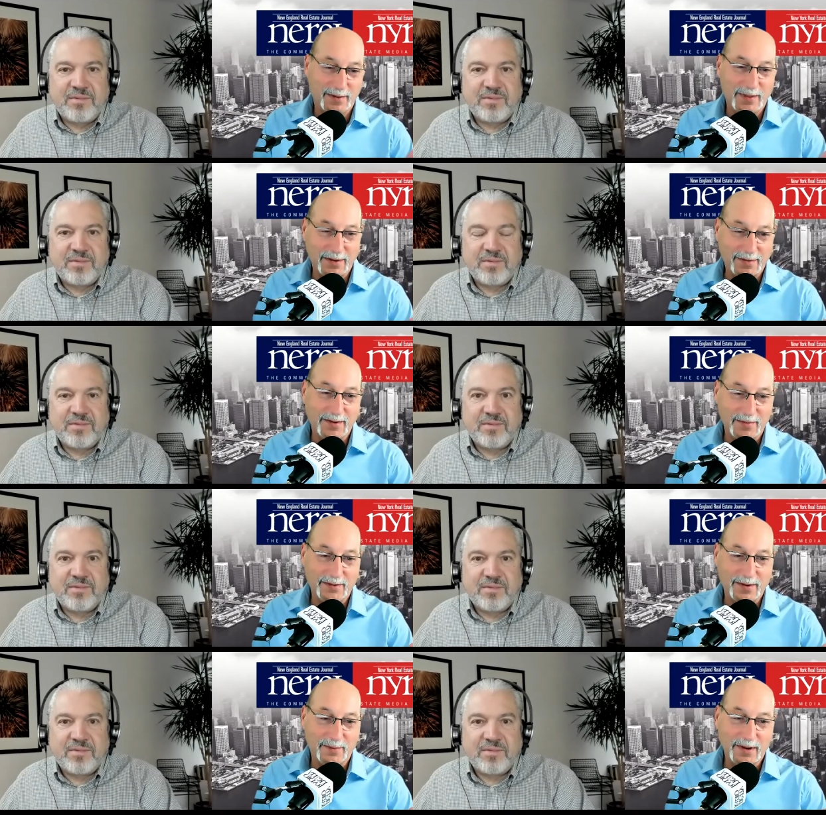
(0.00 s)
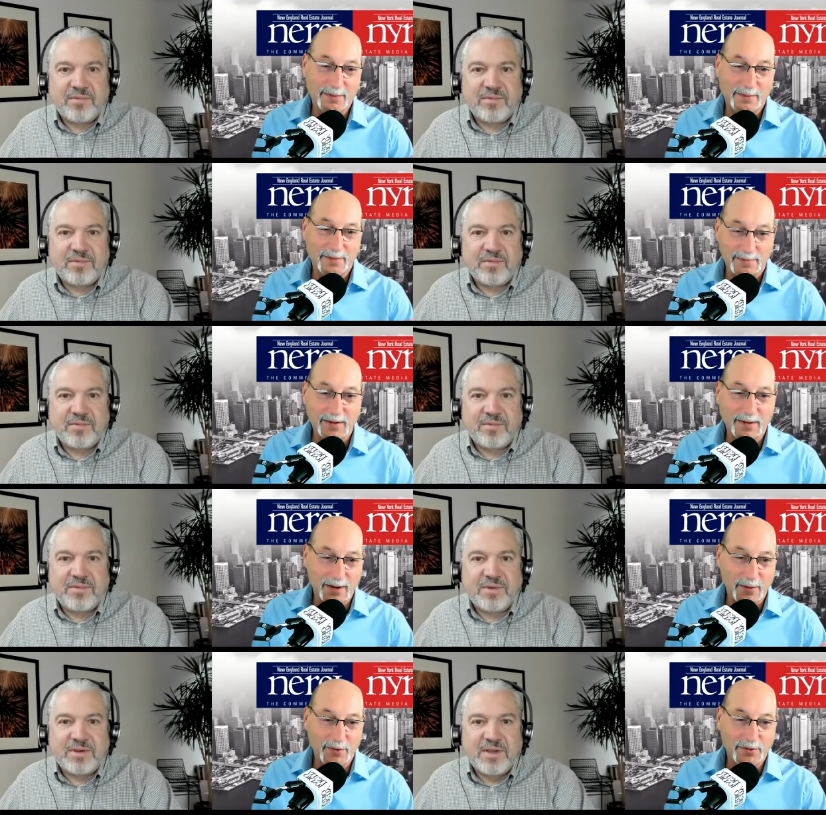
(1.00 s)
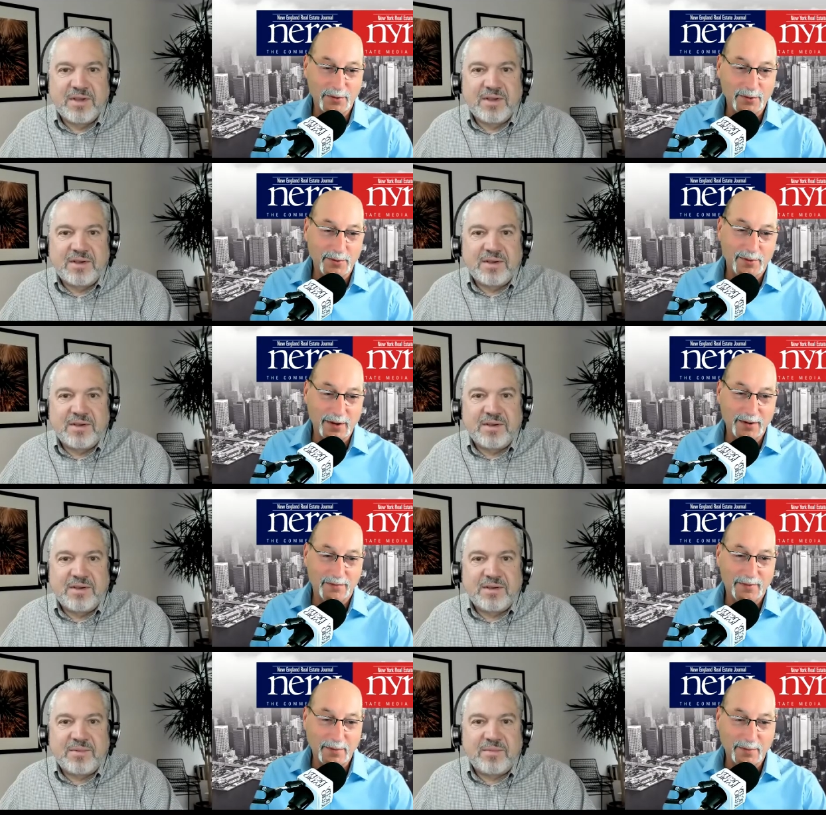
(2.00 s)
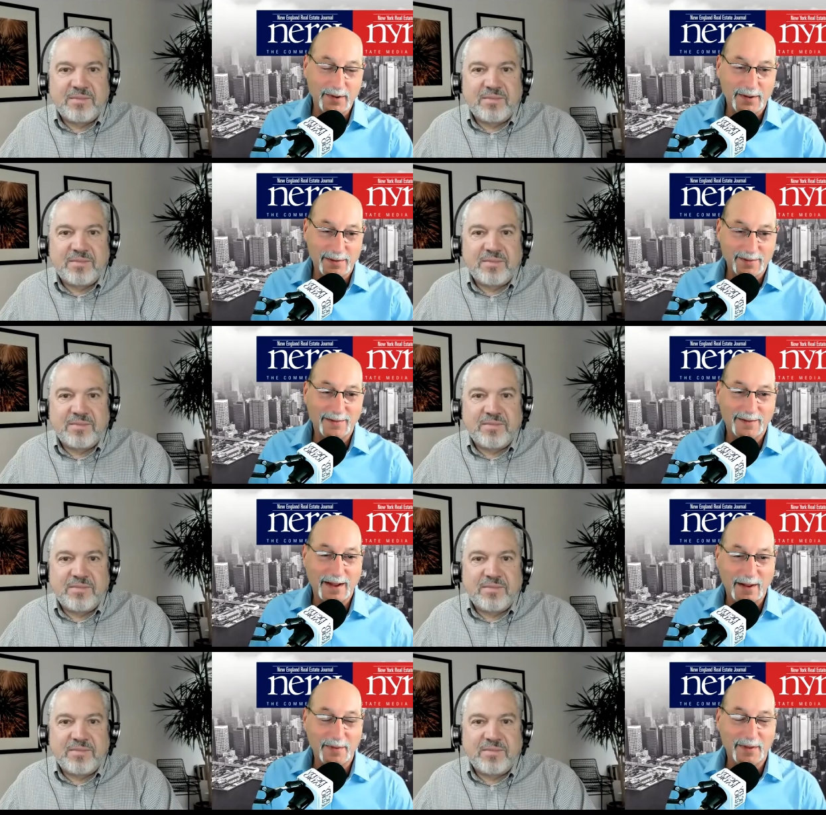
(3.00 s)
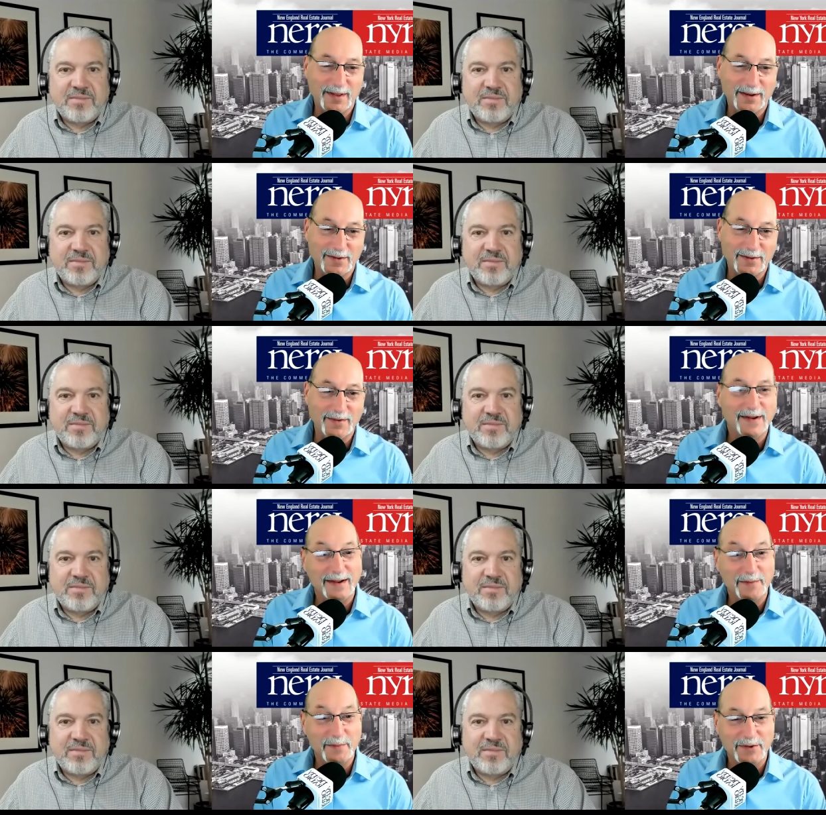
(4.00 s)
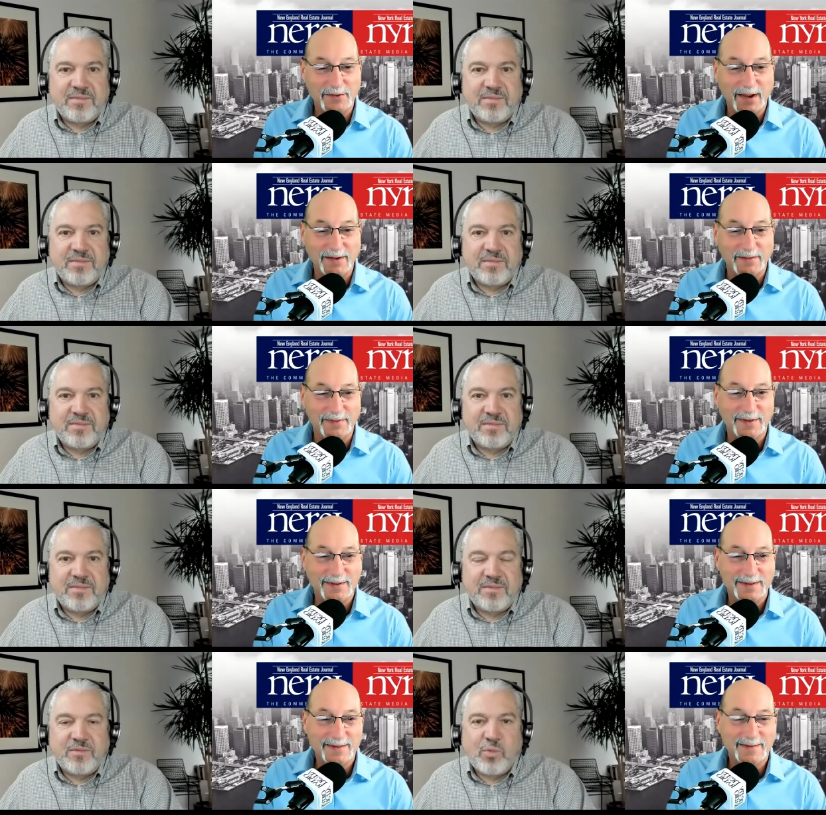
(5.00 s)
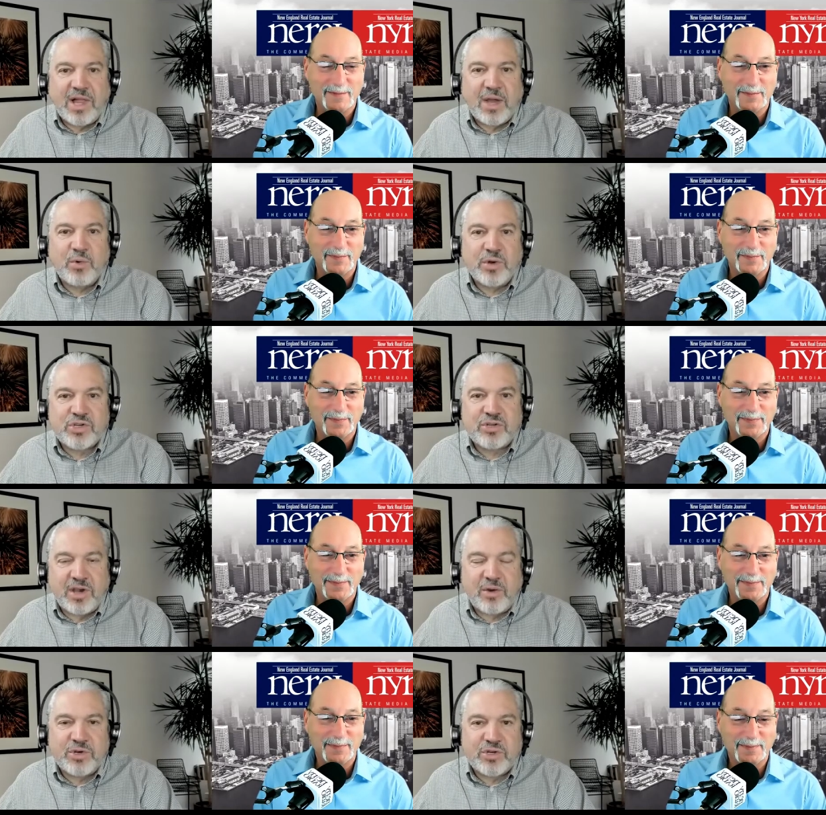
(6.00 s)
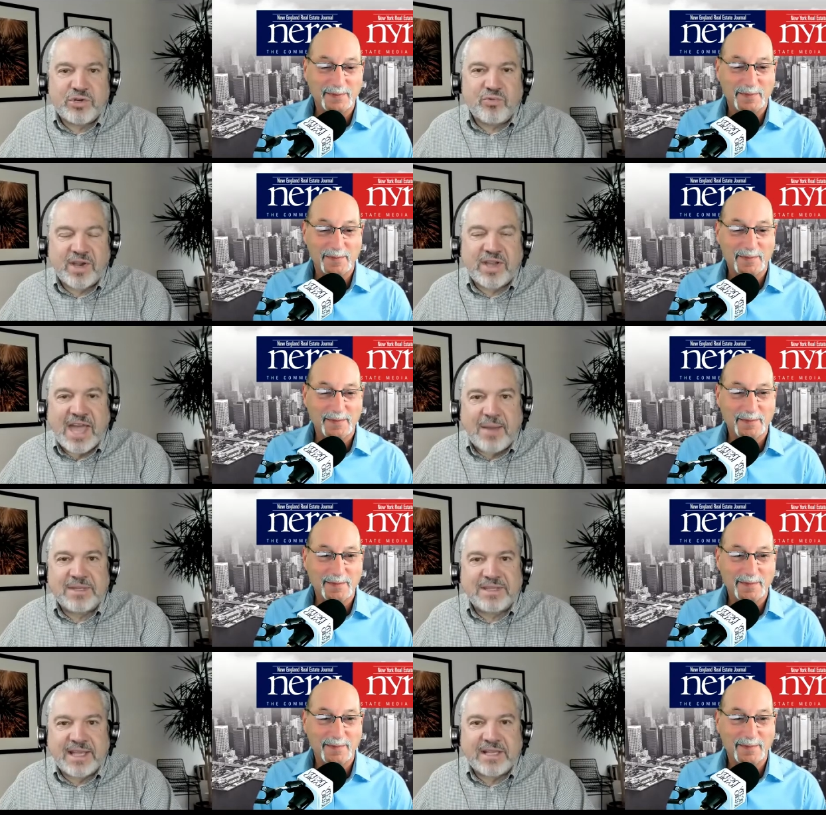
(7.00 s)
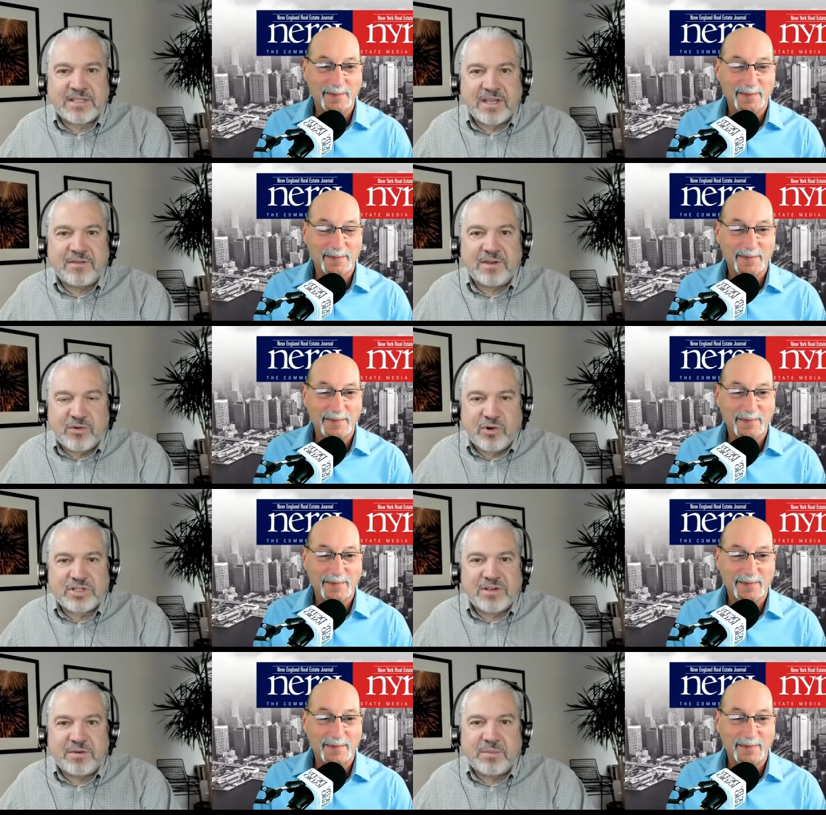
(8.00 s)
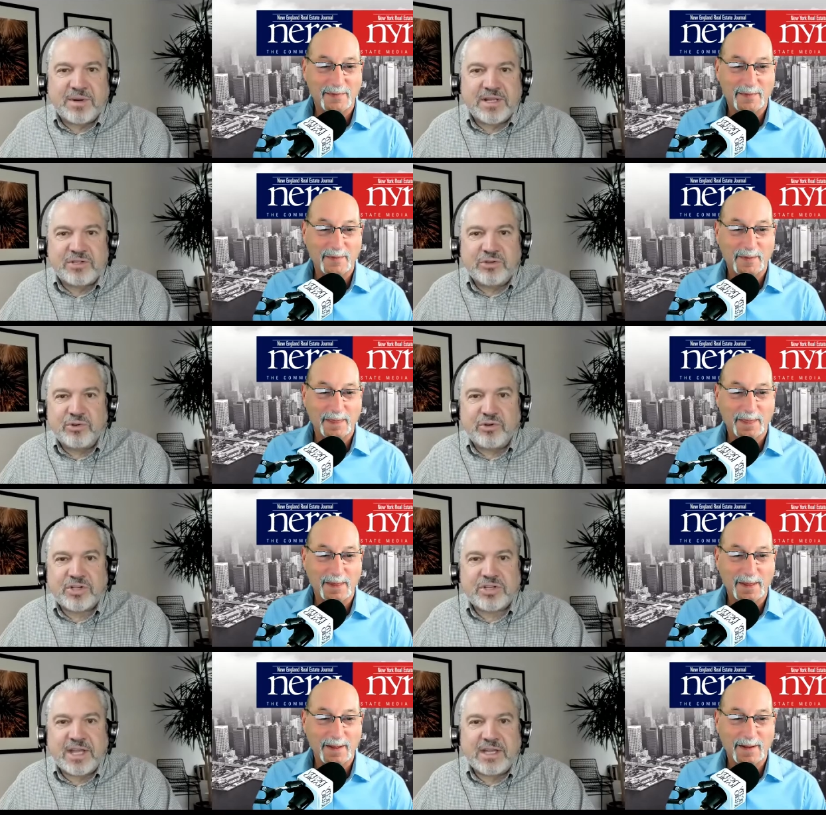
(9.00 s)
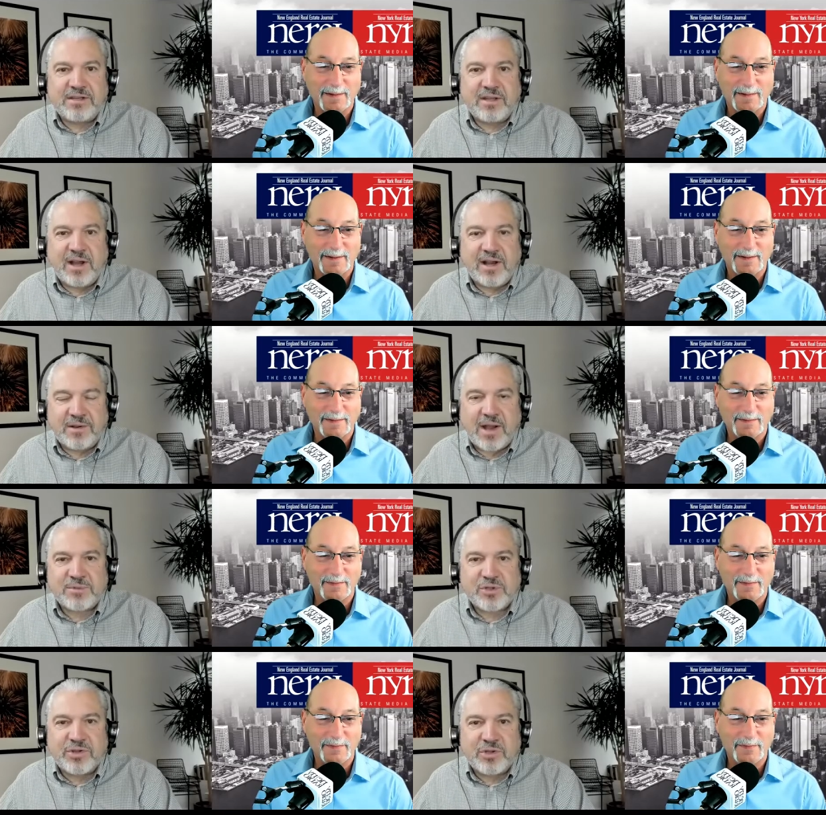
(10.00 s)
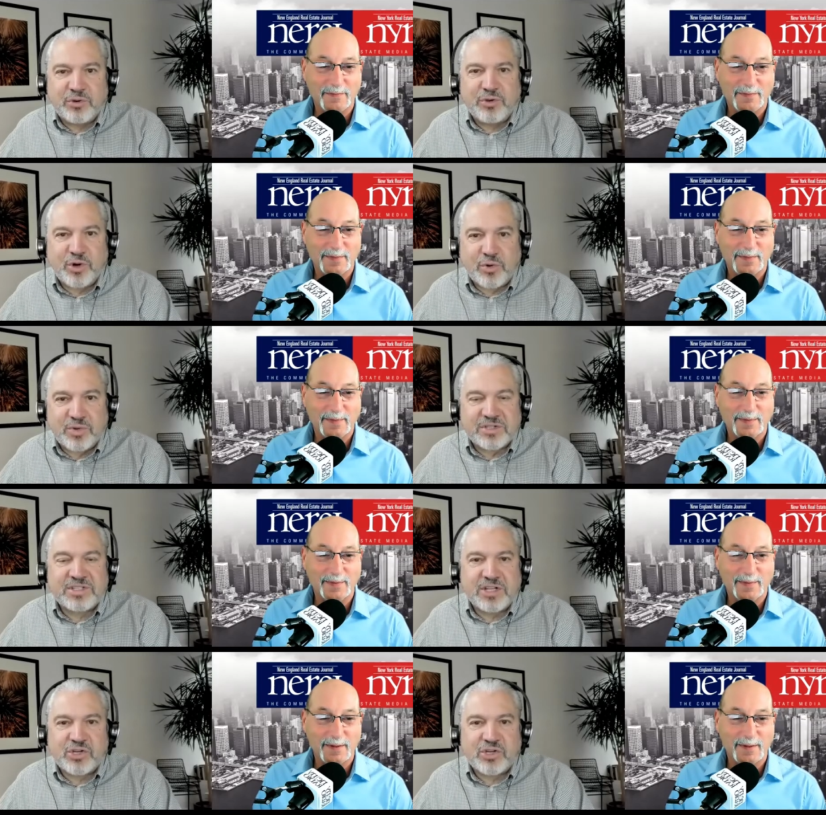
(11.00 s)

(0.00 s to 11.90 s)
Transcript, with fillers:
Speaker 1: Thanksgiving is coming up. I wish you and your family happy Thanksgiving and be safe.
Speaker 2: Well, I wish I wish you, Rick, a happy Thanksgiving. Of course, everybody at the New York State, uh, I'm sorry, the New York Real Estate